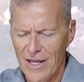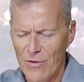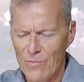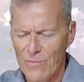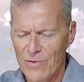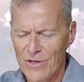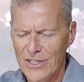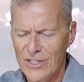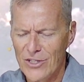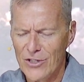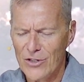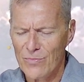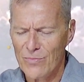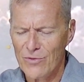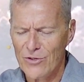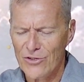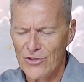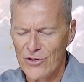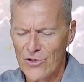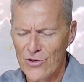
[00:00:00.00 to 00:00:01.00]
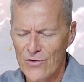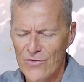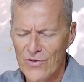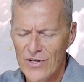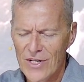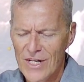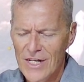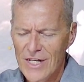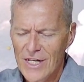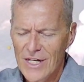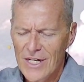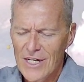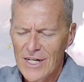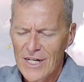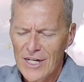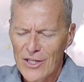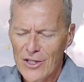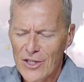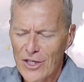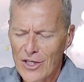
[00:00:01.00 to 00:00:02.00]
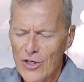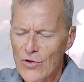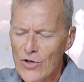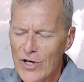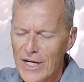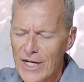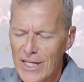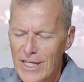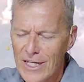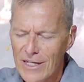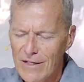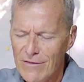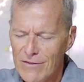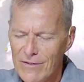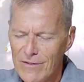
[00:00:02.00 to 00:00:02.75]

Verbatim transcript: help us to preserve the unity